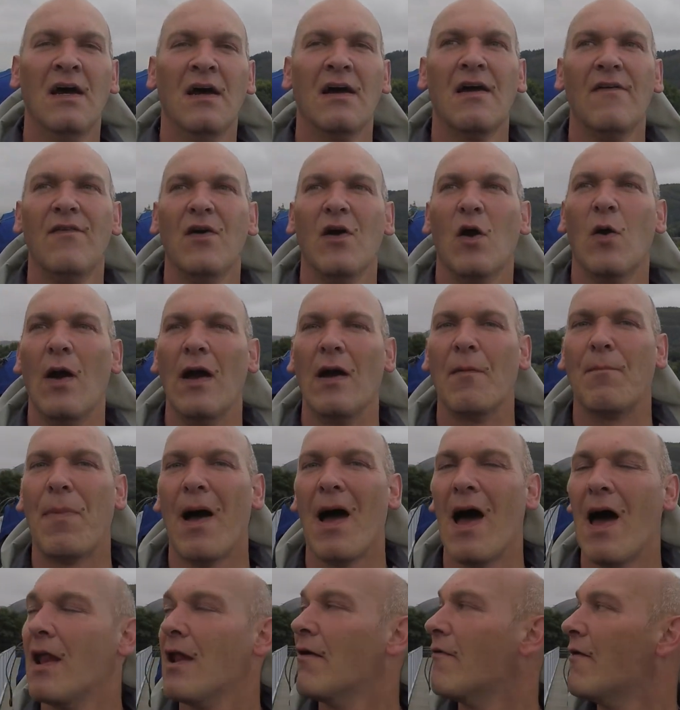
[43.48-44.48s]
Give you a quick
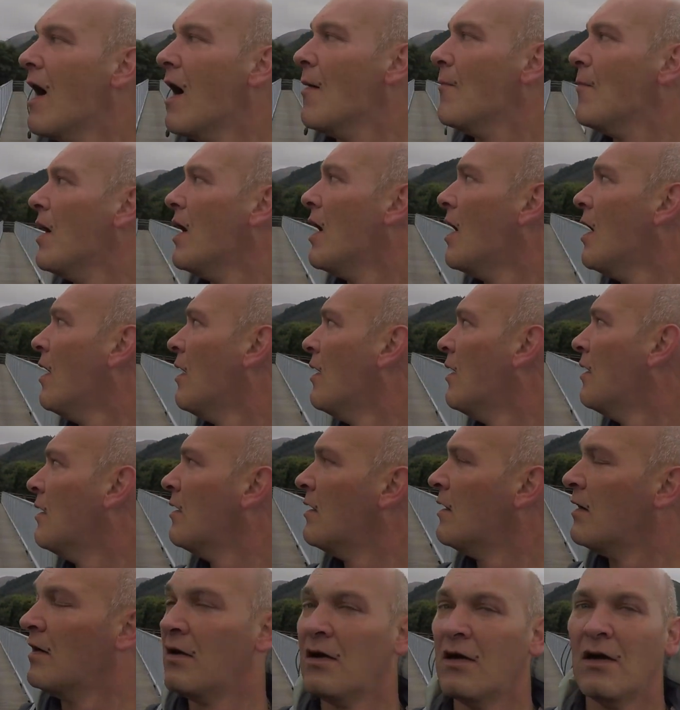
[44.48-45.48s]
panorama.
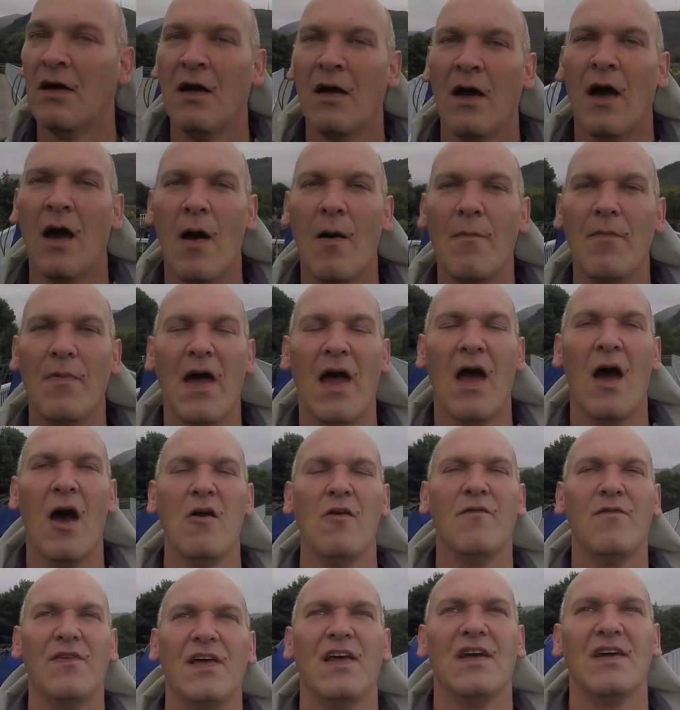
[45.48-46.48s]
Up there,
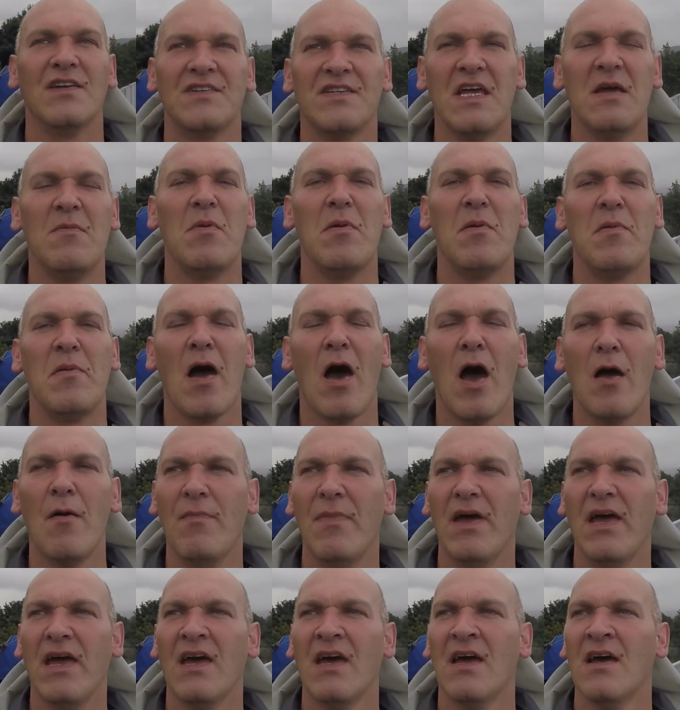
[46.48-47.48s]
hopefully you can see behind
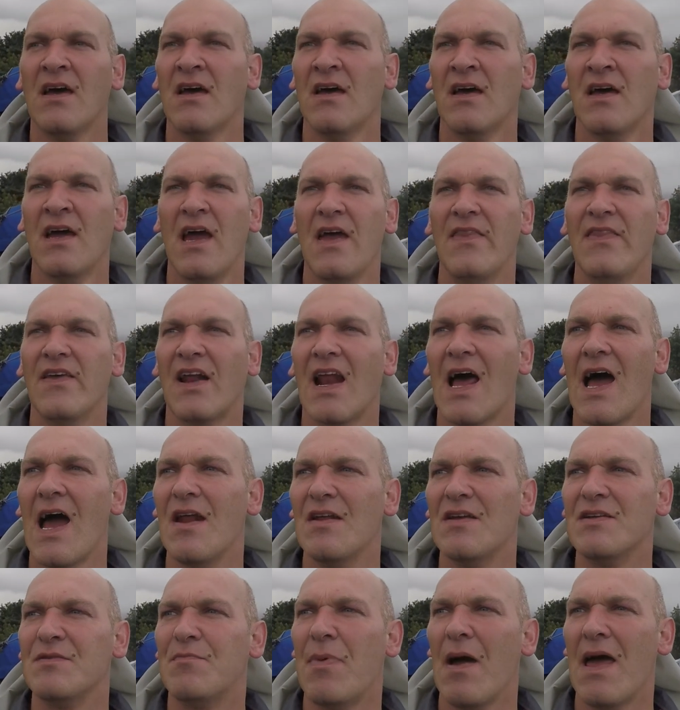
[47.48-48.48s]
me in the cloud
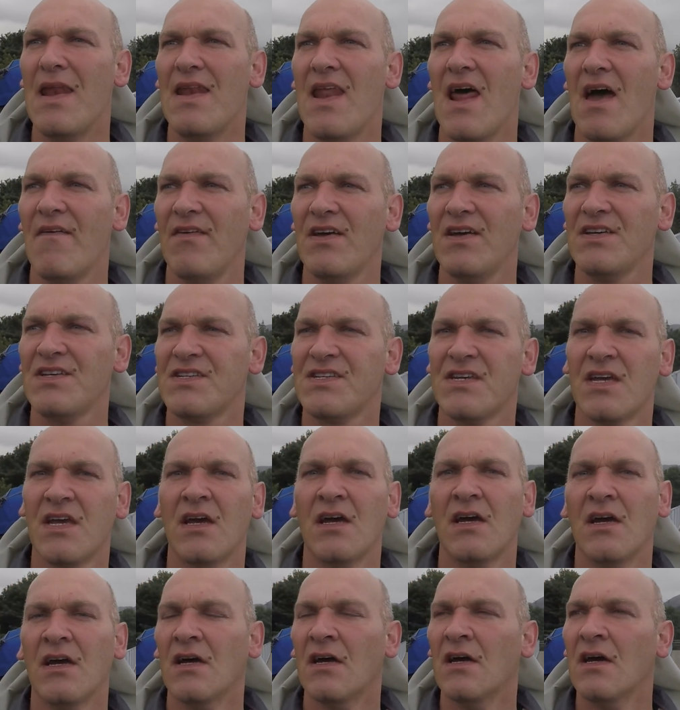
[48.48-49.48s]
is Ben Nevis.
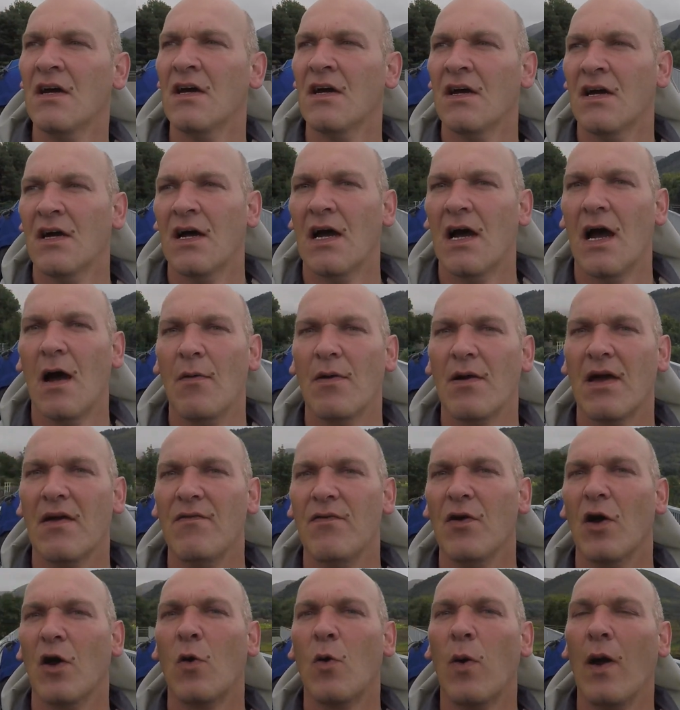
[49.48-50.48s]
I'll give
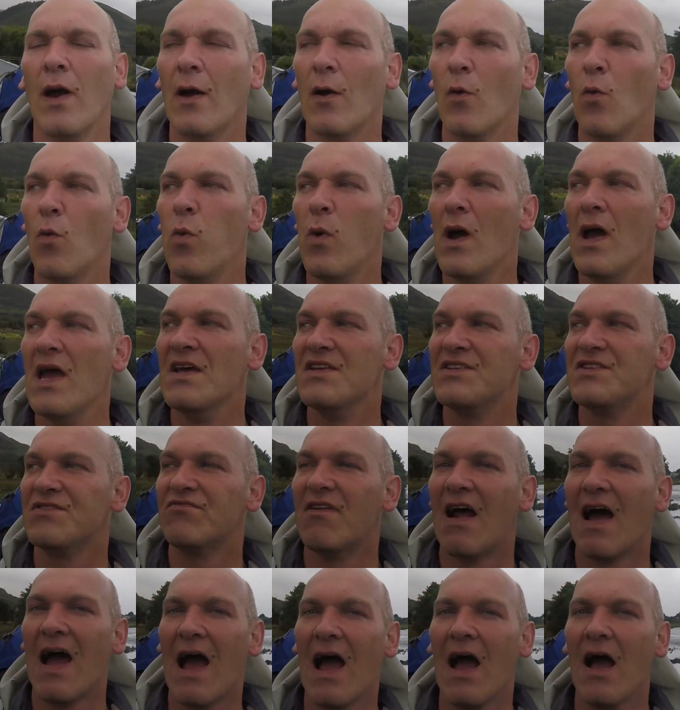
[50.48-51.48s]
you a quick whiz
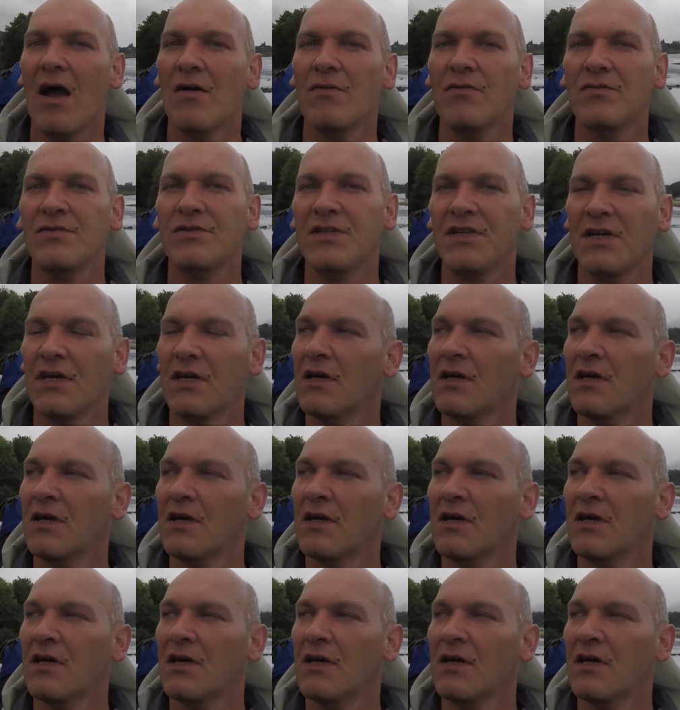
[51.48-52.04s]
round.